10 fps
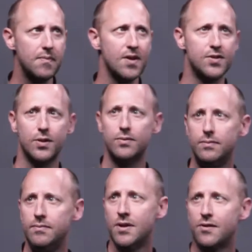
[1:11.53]
So
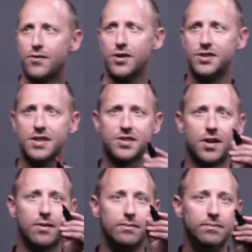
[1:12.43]
first let's
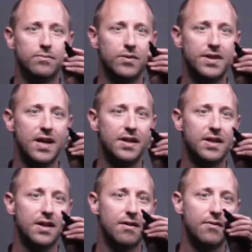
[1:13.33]
start with the
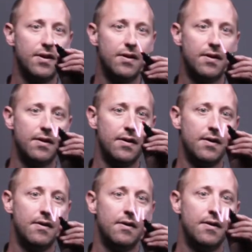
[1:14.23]
idea of
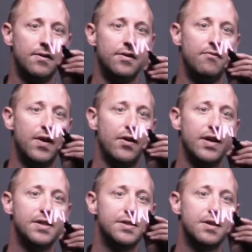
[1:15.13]
the
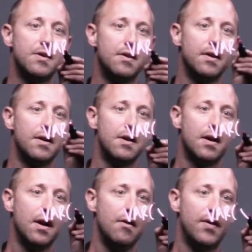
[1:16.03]
variance
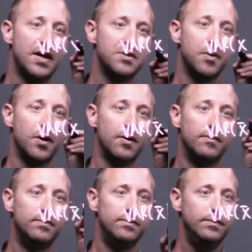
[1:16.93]
of x bar.
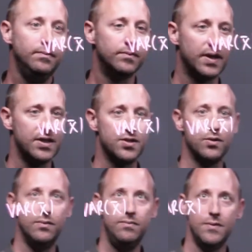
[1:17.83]
Okay,
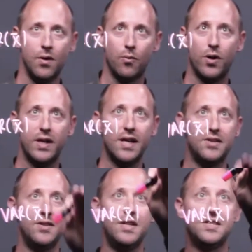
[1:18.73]
so we're going to get
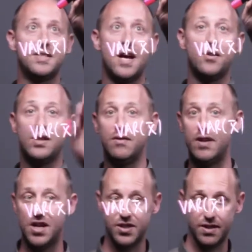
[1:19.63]
to the standard
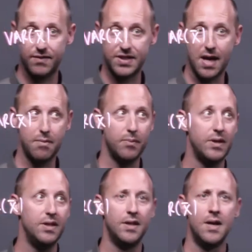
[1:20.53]
deviation of the sample
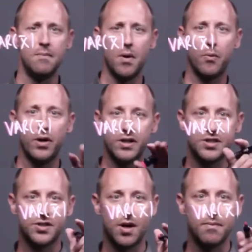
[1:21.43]
mean, but we're going to
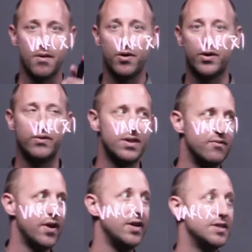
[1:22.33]
start by working with the
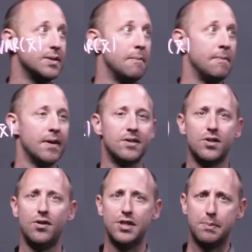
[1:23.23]
variance because
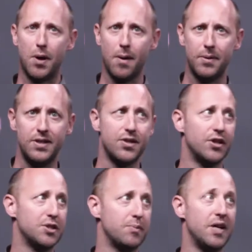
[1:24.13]
all these properties are
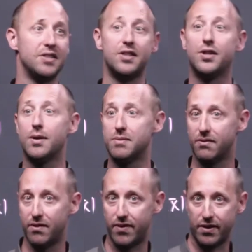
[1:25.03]
expressed in terms
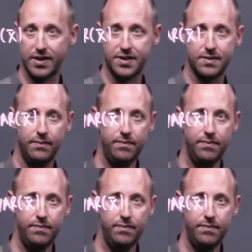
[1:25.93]
of the variance.